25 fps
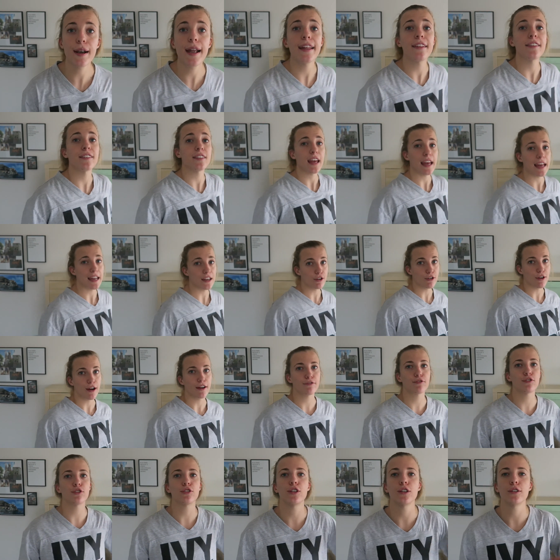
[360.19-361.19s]
red, and you
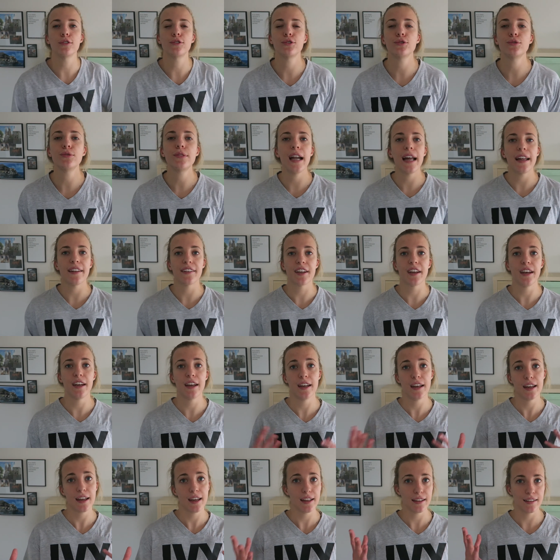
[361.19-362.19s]
have to go to red,
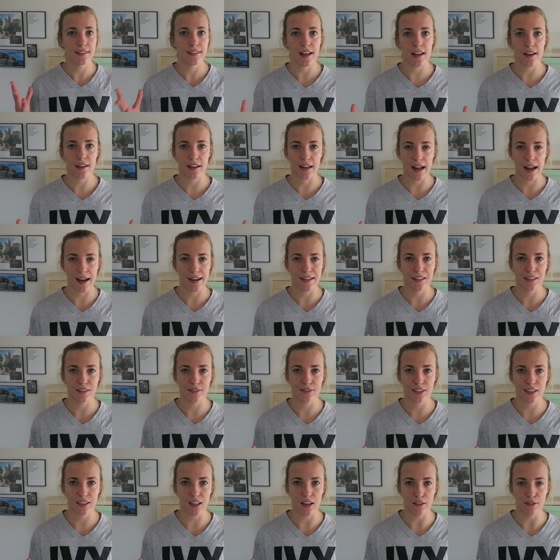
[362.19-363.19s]
that kind
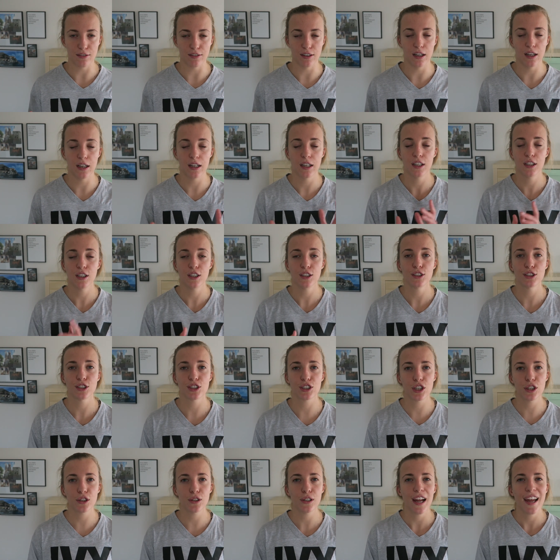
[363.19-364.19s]
of stuff.
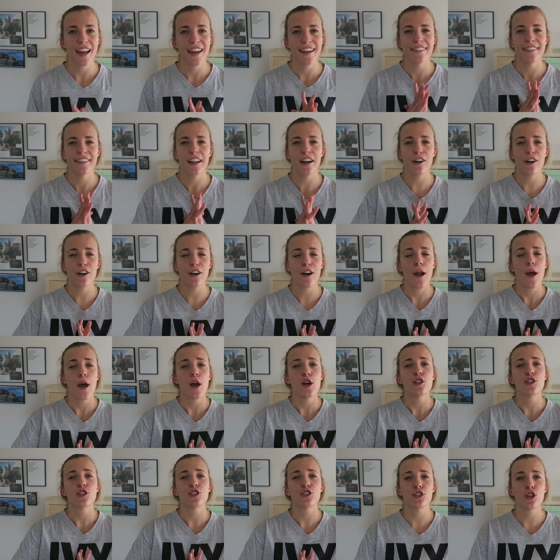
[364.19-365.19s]
So there
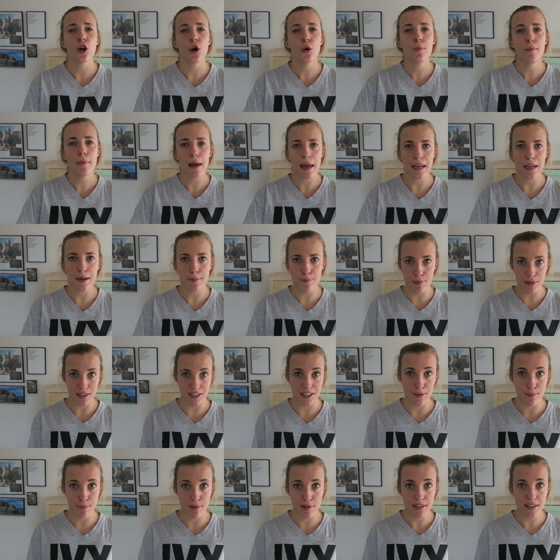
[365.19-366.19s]
are so many
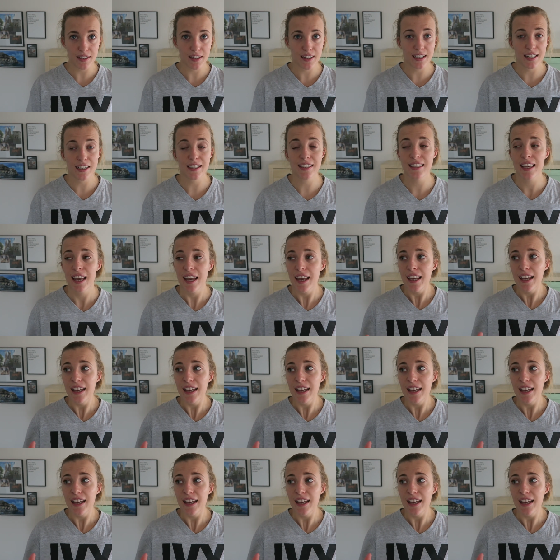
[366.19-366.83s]
possibilities